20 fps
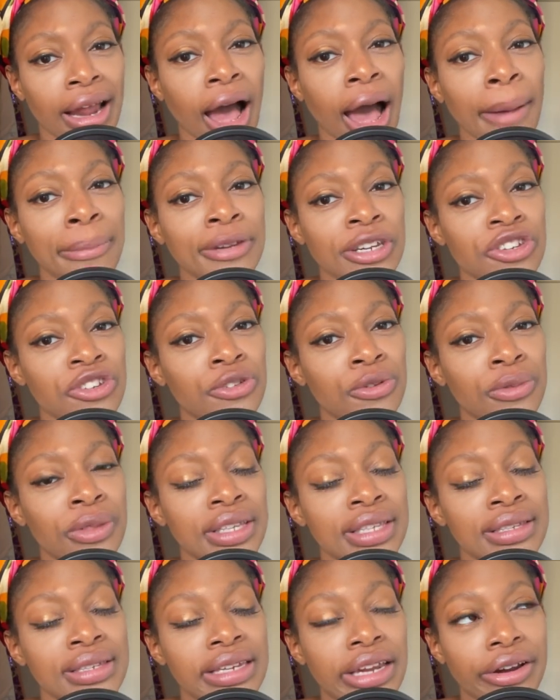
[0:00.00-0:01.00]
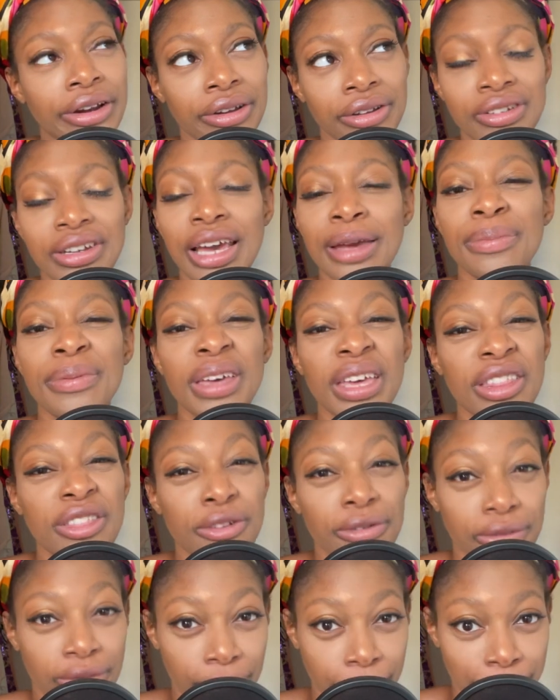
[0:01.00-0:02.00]
opt into the stereotype in the
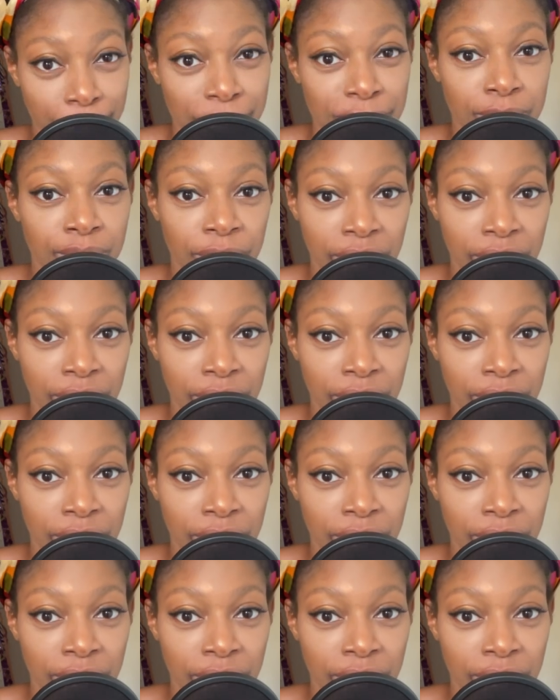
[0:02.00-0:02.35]
first